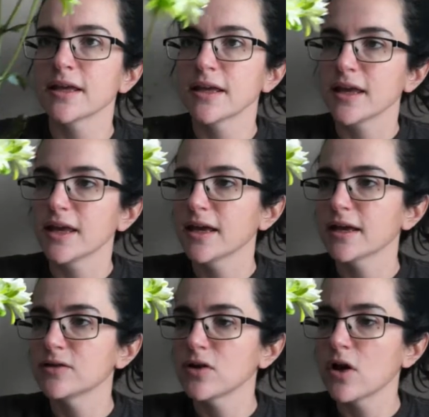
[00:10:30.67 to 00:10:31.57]

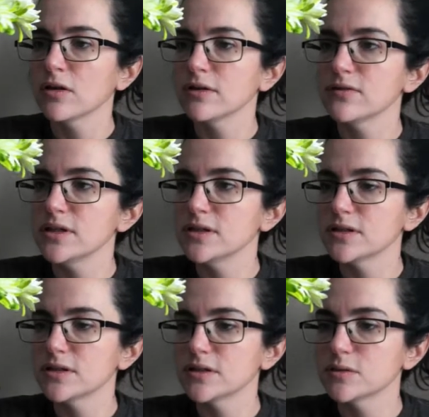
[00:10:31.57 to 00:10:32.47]
And all of these
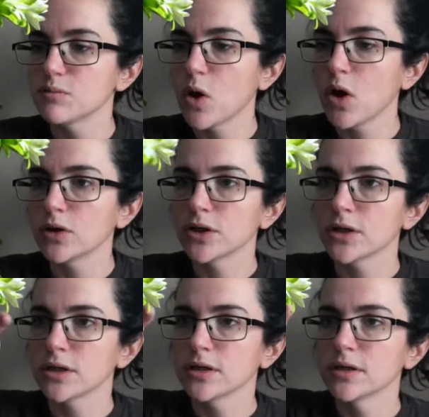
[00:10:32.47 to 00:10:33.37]

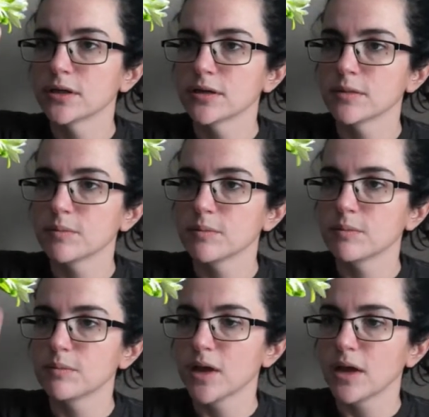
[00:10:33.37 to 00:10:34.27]
smaller,
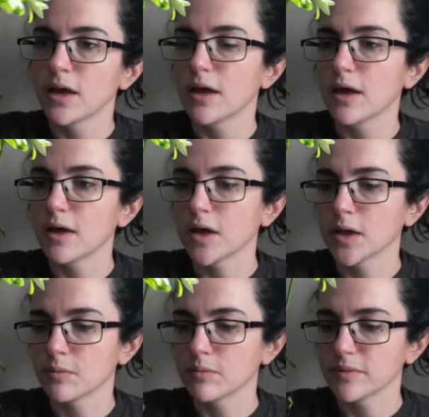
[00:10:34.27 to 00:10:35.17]

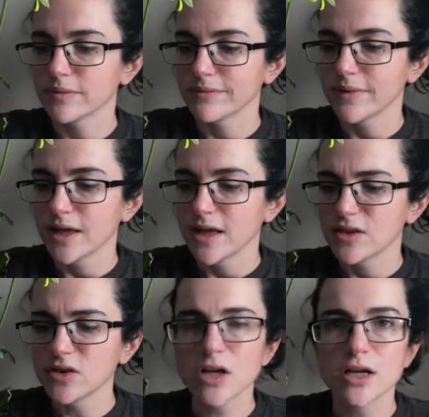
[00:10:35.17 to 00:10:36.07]

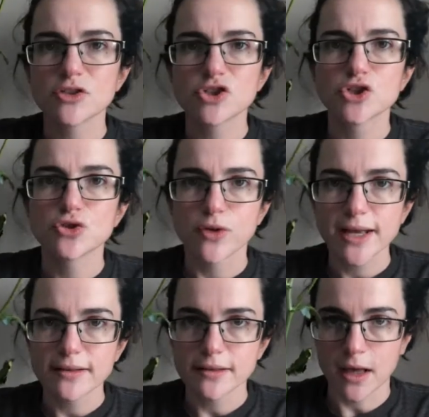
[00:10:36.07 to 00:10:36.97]
they're not
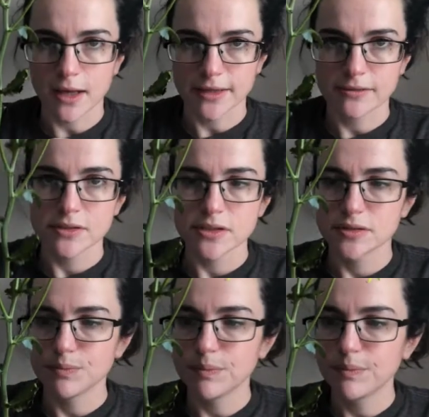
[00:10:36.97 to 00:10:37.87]
straight lines.
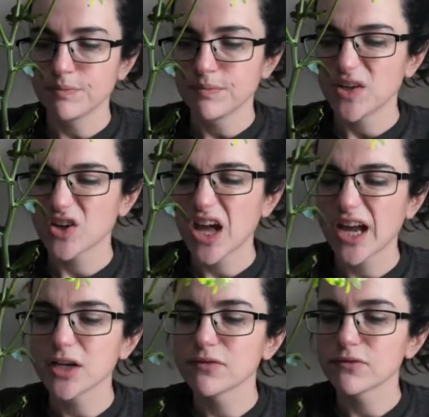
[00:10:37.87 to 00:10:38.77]
They're
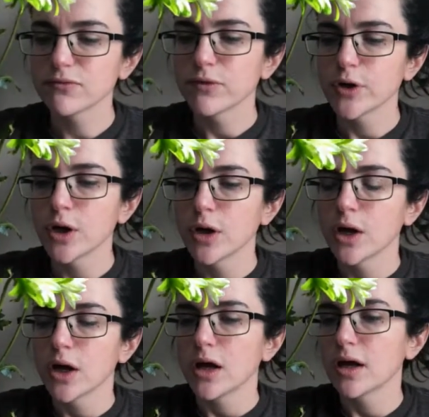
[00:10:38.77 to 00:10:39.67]
kind
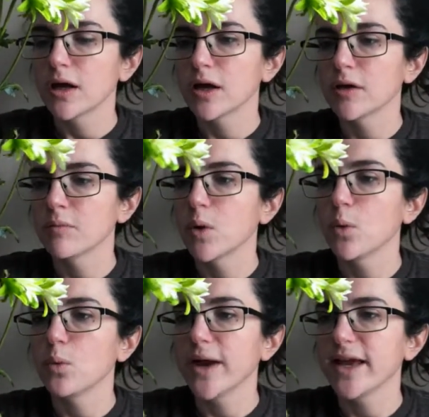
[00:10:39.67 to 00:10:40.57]
of
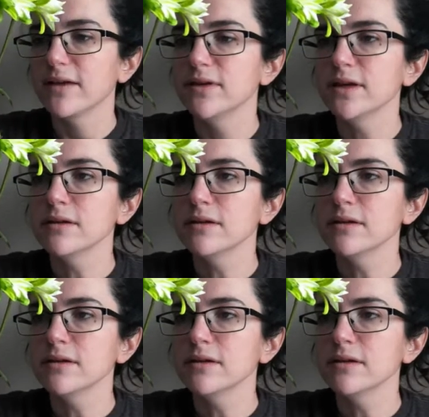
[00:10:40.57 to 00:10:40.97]
wavy.